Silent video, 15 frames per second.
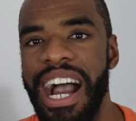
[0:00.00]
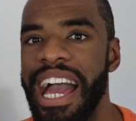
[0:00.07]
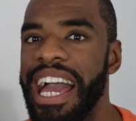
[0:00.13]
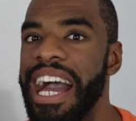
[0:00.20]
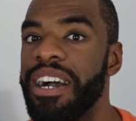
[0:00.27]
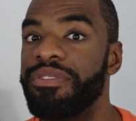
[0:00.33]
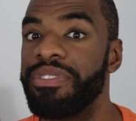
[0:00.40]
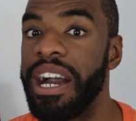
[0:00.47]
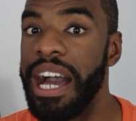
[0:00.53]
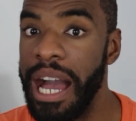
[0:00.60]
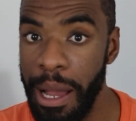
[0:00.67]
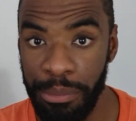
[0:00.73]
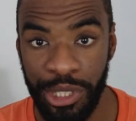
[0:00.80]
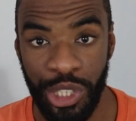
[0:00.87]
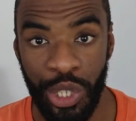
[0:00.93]
I have
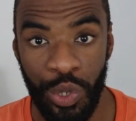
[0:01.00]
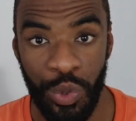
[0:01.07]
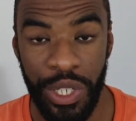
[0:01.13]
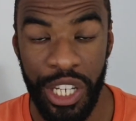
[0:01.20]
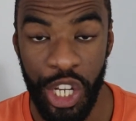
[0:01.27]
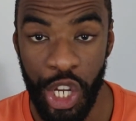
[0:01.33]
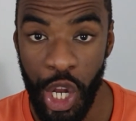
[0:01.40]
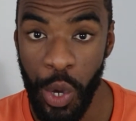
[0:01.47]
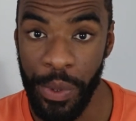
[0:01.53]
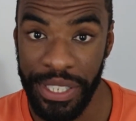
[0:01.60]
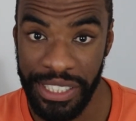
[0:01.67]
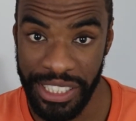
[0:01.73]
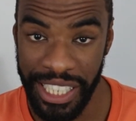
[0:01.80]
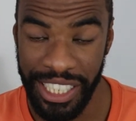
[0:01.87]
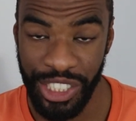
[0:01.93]
absolutely no
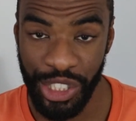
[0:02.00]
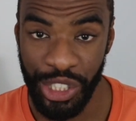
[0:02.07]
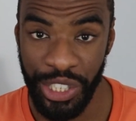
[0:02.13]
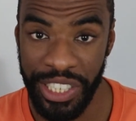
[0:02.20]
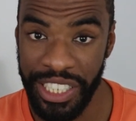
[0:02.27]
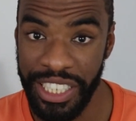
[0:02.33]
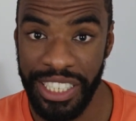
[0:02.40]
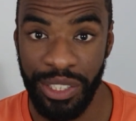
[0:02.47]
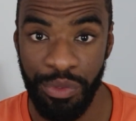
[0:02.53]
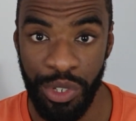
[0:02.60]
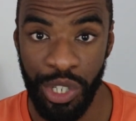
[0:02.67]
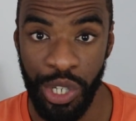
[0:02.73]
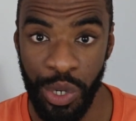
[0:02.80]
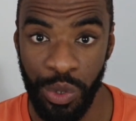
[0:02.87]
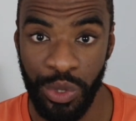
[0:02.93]
intention in this
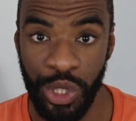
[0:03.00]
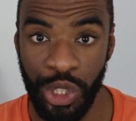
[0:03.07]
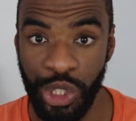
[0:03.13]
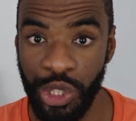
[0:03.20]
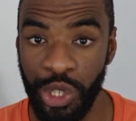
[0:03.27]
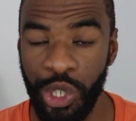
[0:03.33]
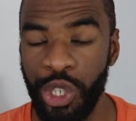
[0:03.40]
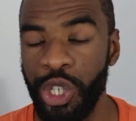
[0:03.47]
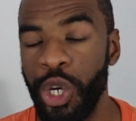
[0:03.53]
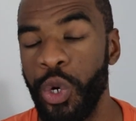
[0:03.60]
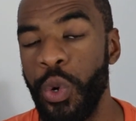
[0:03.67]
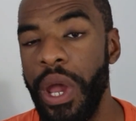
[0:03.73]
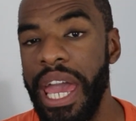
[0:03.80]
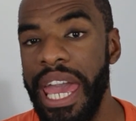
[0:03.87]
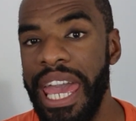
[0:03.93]
video to
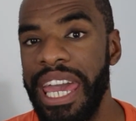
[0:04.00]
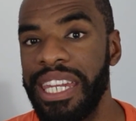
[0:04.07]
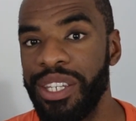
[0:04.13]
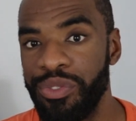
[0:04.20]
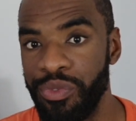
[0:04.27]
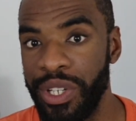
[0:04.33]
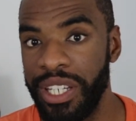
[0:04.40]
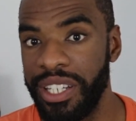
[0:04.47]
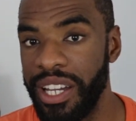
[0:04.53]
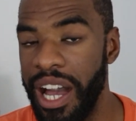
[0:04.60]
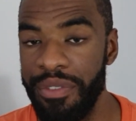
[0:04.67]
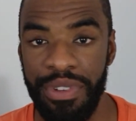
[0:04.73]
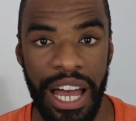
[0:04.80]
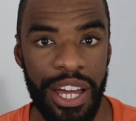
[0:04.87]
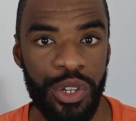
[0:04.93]
sugarcoat anything.
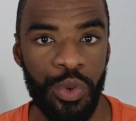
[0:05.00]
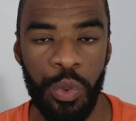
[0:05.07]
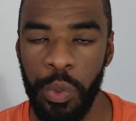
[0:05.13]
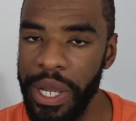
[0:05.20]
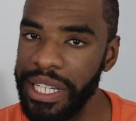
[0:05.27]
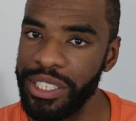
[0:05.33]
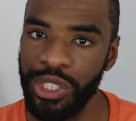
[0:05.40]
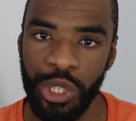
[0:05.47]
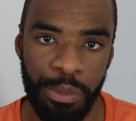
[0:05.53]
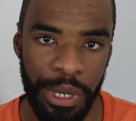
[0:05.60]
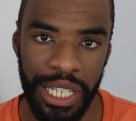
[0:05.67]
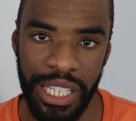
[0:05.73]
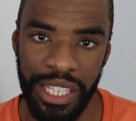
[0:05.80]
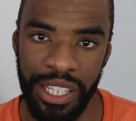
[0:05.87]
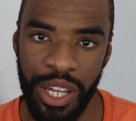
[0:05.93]
I've had way too
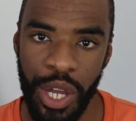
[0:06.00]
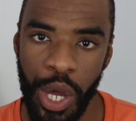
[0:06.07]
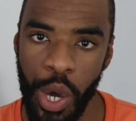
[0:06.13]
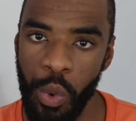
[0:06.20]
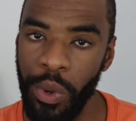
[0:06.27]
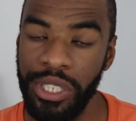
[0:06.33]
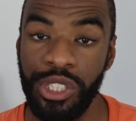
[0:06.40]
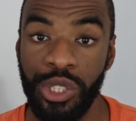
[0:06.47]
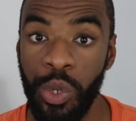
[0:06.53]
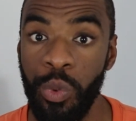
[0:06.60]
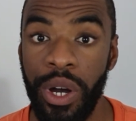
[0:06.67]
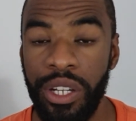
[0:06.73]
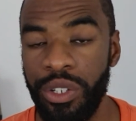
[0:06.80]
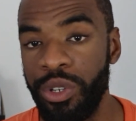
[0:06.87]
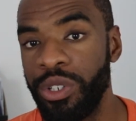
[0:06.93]
many
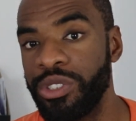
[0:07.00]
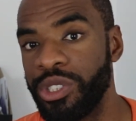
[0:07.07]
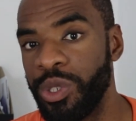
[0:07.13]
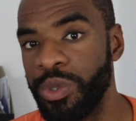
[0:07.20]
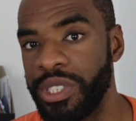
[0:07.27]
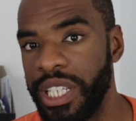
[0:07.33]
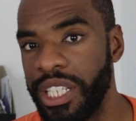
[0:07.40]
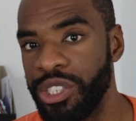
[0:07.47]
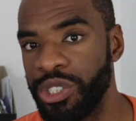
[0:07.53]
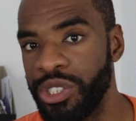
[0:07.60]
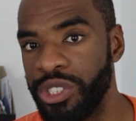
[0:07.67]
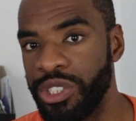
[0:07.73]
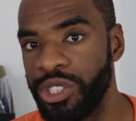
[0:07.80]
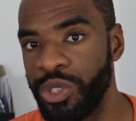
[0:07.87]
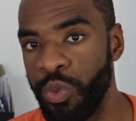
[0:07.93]
one-to-one -one
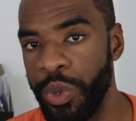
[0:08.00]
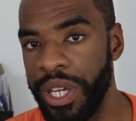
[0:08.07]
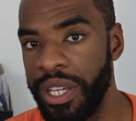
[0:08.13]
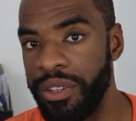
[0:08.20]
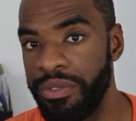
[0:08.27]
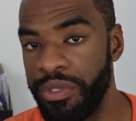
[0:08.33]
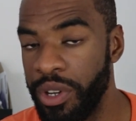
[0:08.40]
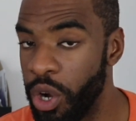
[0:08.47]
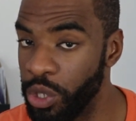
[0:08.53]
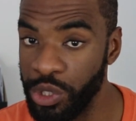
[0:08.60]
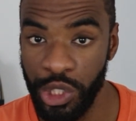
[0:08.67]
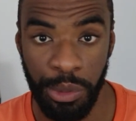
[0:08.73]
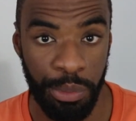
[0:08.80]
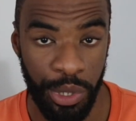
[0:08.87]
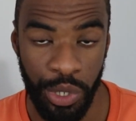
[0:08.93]
consultations with
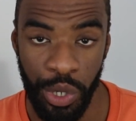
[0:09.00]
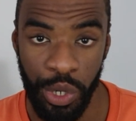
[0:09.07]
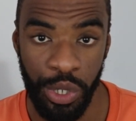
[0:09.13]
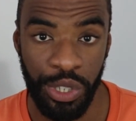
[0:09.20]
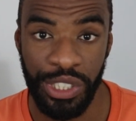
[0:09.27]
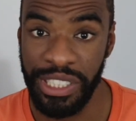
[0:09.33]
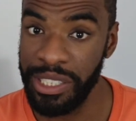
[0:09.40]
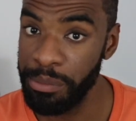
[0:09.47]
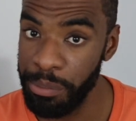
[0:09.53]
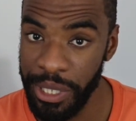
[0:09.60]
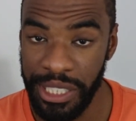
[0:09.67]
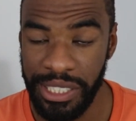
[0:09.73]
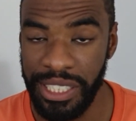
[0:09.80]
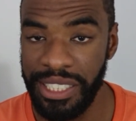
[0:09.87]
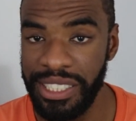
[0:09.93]
entrepreneurs and
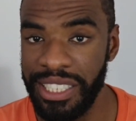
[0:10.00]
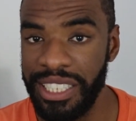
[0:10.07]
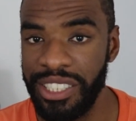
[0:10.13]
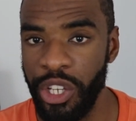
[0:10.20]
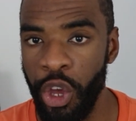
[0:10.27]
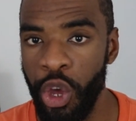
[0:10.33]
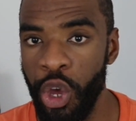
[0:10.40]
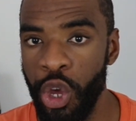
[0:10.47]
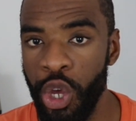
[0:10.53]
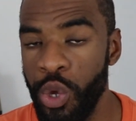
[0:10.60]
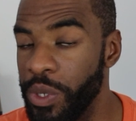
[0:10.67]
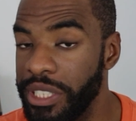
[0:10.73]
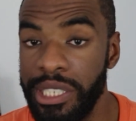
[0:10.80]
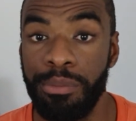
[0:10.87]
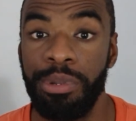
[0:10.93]
businesses
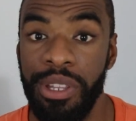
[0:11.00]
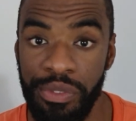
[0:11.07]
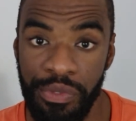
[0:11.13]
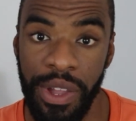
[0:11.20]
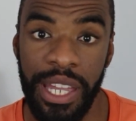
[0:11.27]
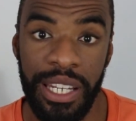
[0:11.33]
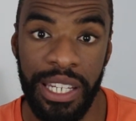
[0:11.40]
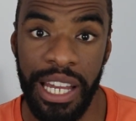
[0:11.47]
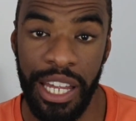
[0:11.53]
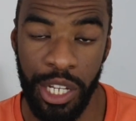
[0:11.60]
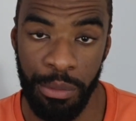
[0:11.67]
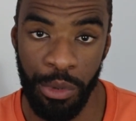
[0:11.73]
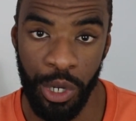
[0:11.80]
who are simply failing at the